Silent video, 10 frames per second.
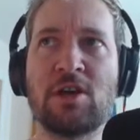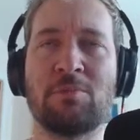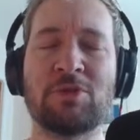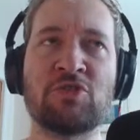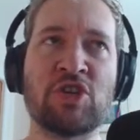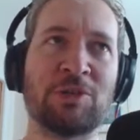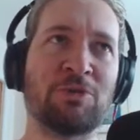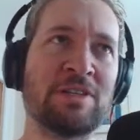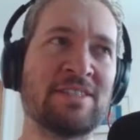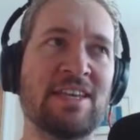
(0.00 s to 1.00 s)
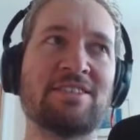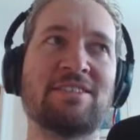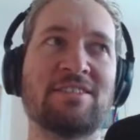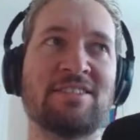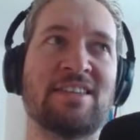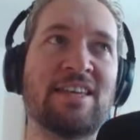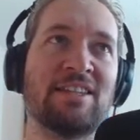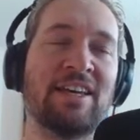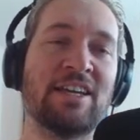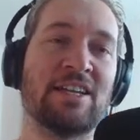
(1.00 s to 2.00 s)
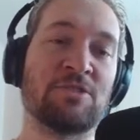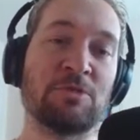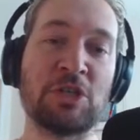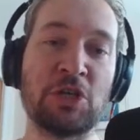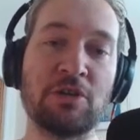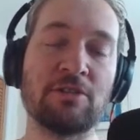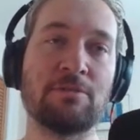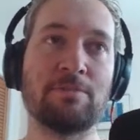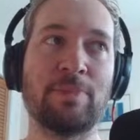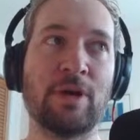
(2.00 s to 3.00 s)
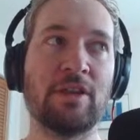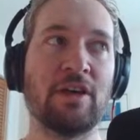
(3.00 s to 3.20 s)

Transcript: but the general consensus is that it's really good. But